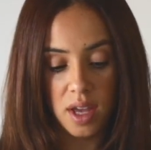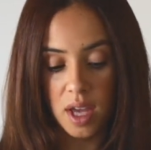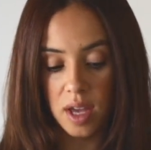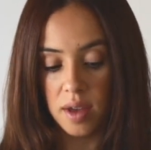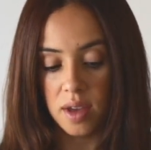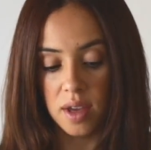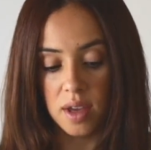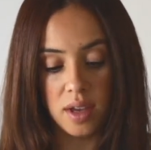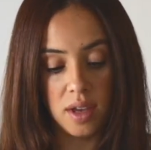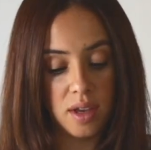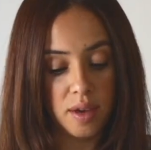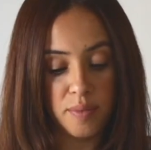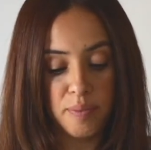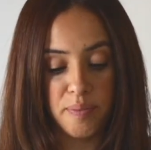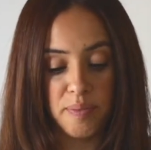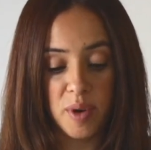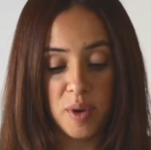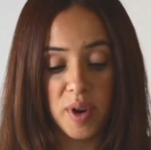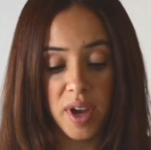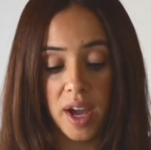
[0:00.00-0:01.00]
a
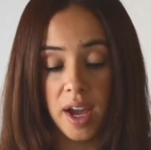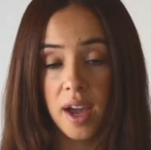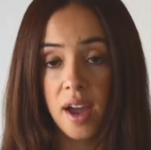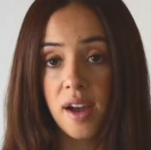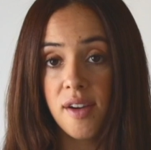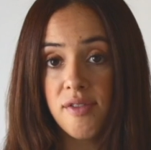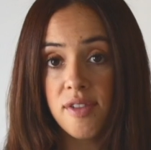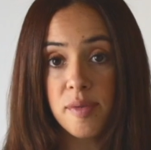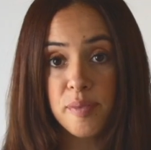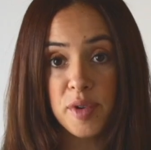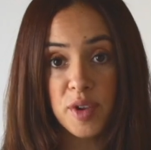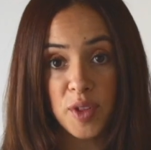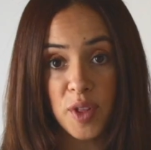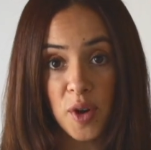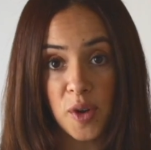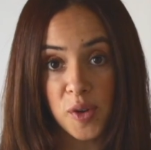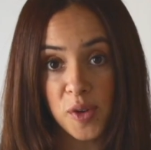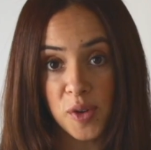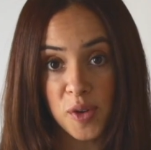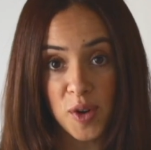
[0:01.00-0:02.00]
bouquet from your
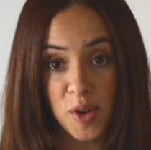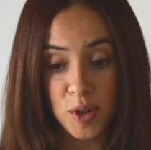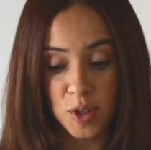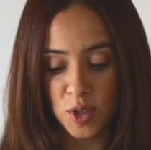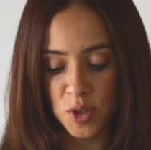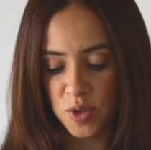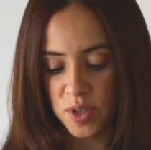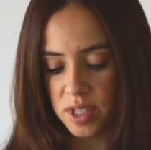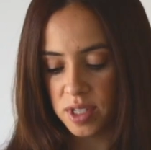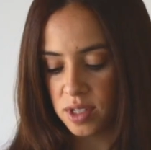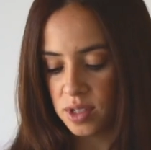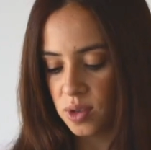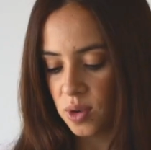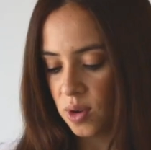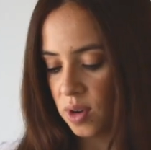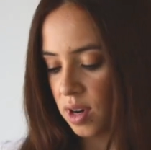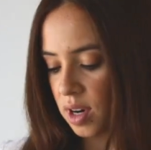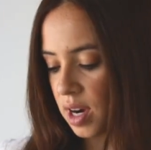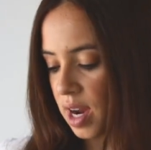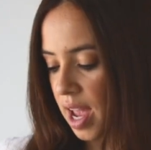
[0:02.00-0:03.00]
local grocery
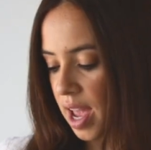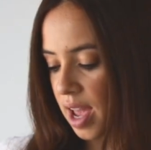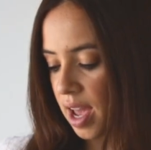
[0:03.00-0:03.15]
store